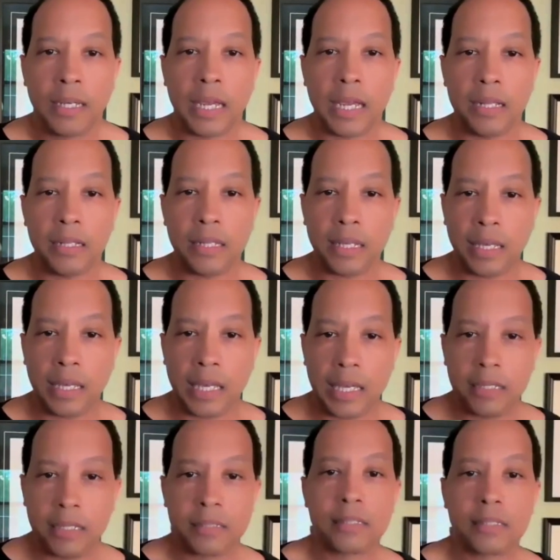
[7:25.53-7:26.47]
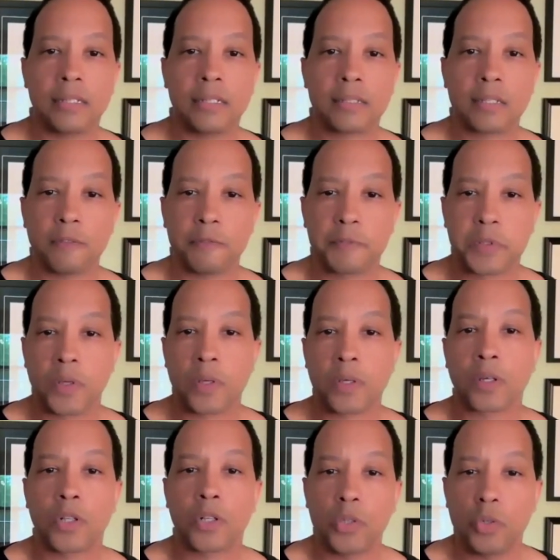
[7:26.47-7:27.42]
and the incentive to
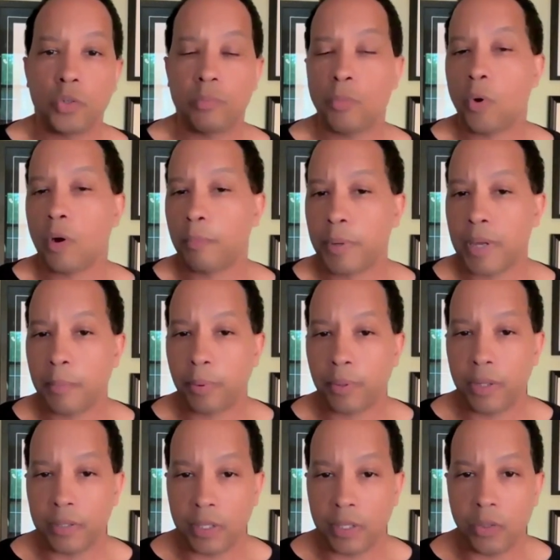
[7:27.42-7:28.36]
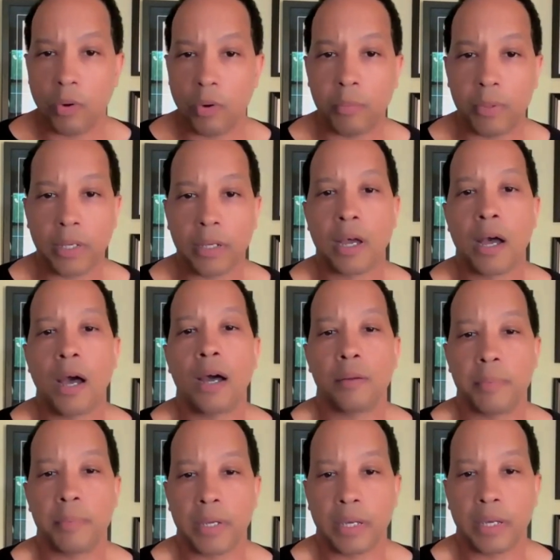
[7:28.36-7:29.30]
include more people in the normal
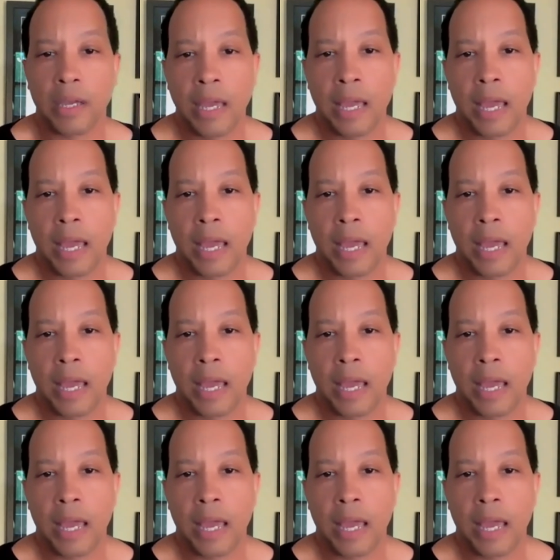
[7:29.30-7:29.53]
economy